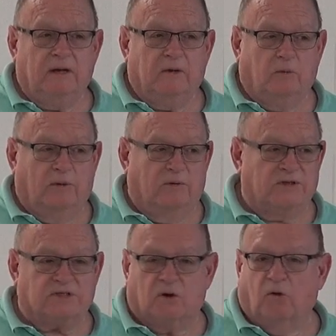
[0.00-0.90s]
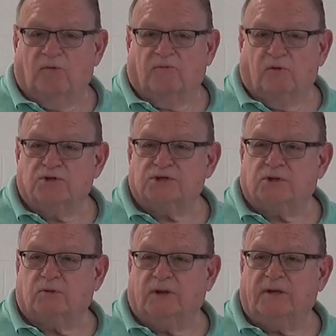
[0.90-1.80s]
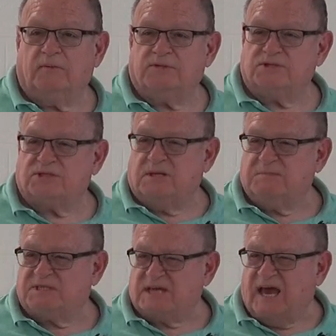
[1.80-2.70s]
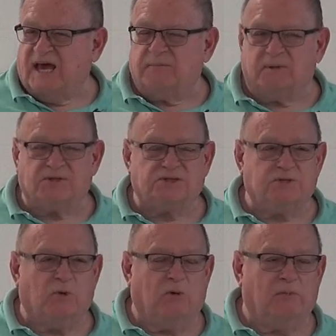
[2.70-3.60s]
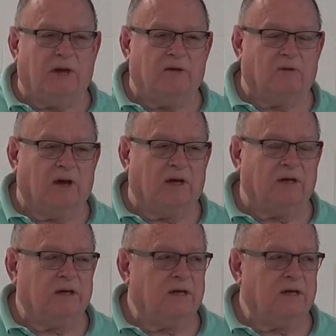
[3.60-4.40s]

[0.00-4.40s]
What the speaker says: whether it's an old virgin queen, which just seems sad, but she won't mate right,